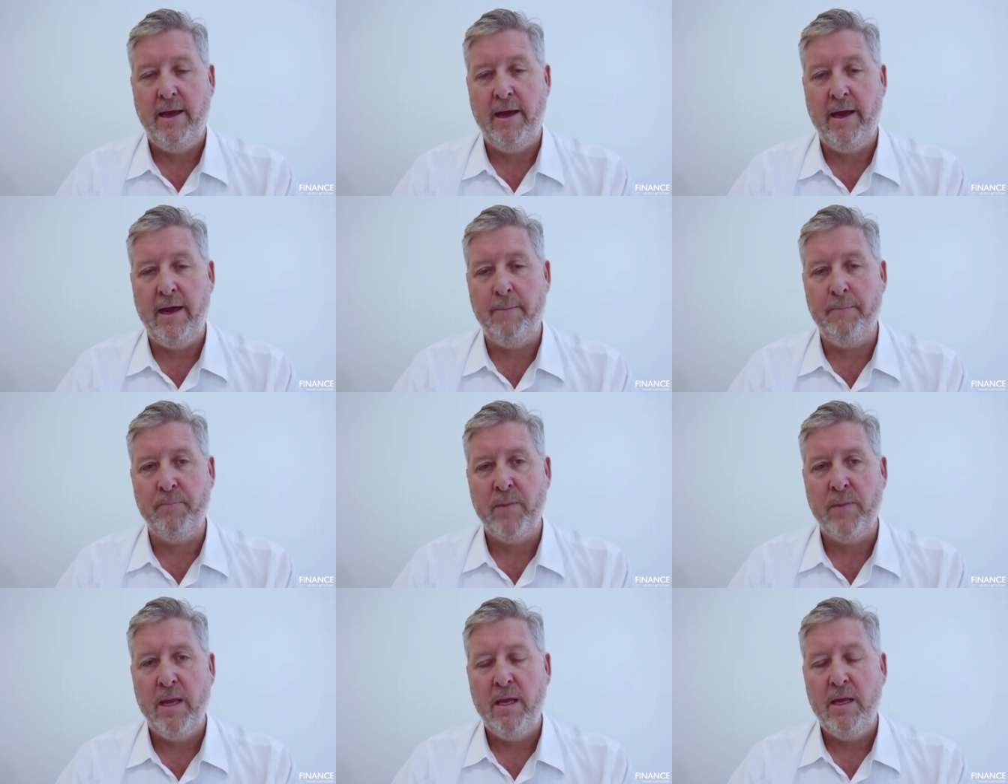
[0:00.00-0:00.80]

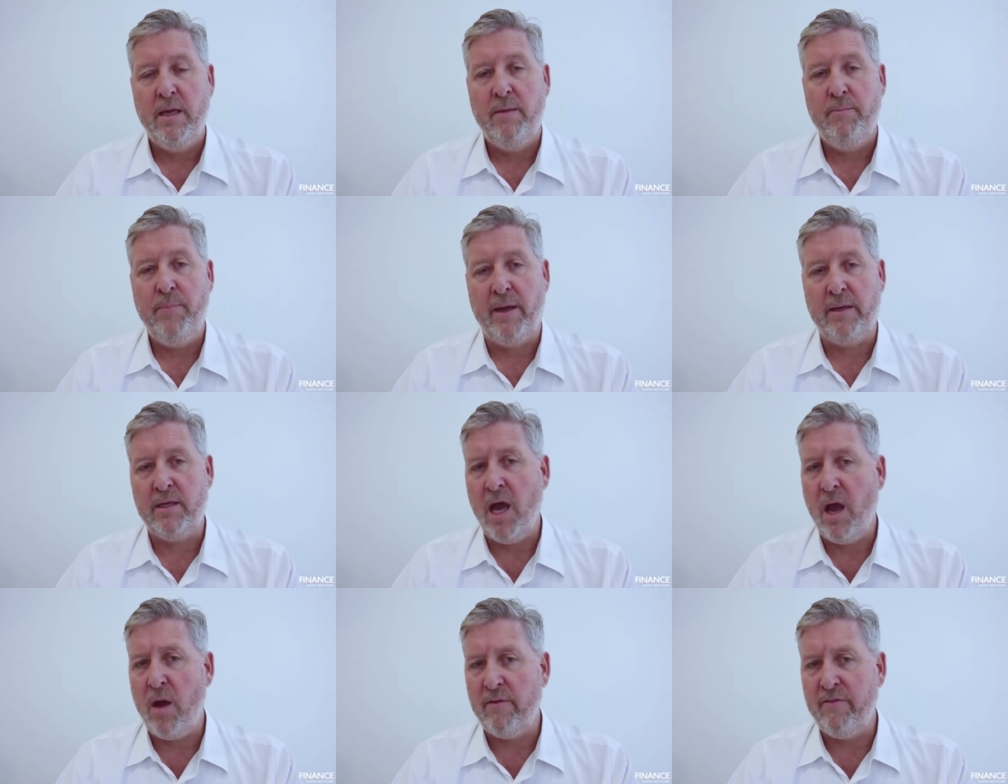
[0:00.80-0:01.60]
Um, but
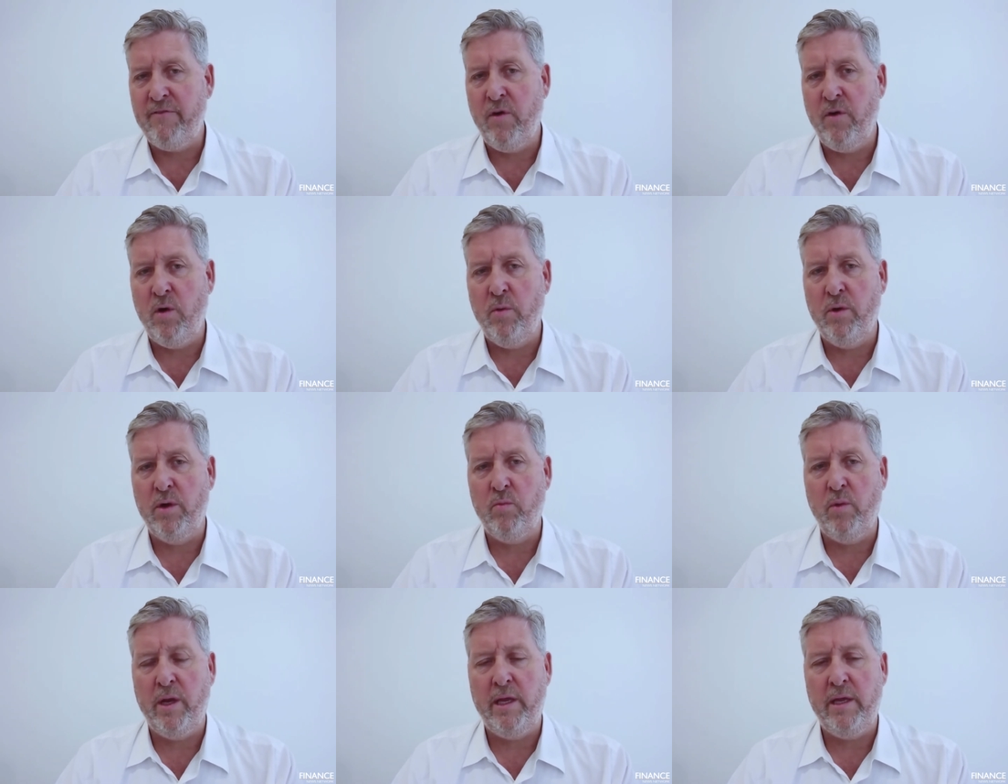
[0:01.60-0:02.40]
going
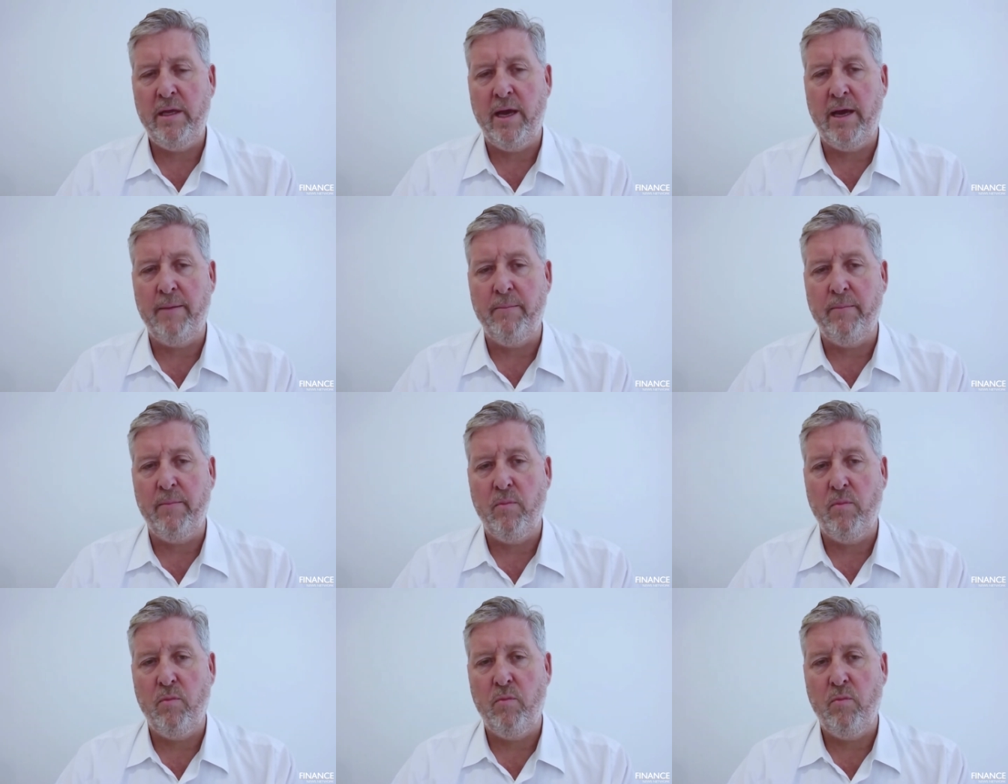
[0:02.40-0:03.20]
forward, we, um,